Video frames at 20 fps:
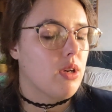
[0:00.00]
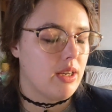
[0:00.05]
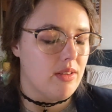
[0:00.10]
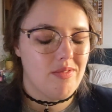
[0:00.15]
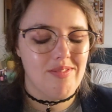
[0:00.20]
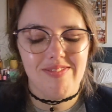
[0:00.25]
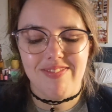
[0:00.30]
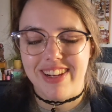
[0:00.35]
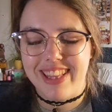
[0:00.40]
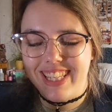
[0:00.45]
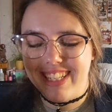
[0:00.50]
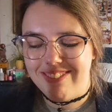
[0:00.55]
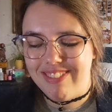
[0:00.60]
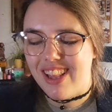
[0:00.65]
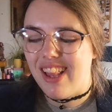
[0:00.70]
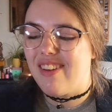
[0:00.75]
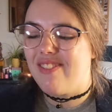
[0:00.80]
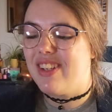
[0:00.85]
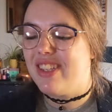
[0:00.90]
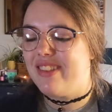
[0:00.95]
I really would
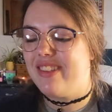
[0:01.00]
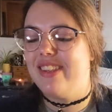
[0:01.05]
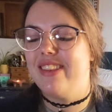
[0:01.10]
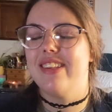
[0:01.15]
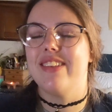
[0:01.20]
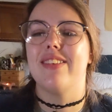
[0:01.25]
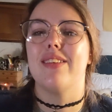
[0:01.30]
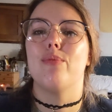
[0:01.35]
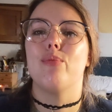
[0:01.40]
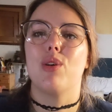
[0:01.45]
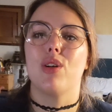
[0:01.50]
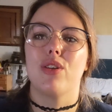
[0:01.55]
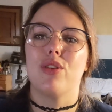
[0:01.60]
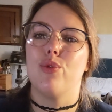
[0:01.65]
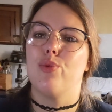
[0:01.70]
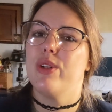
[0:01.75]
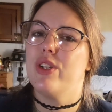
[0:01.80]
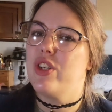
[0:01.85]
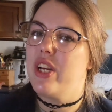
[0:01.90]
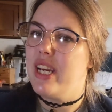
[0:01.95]
love to see this in more
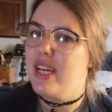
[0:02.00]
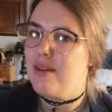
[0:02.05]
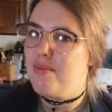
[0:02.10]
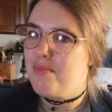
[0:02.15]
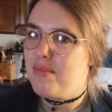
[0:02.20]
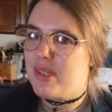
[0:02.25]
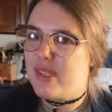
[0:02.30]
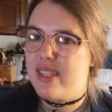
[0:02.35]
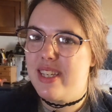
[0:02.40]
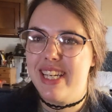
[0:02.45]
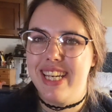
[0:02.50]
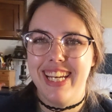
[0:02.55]
Switch games,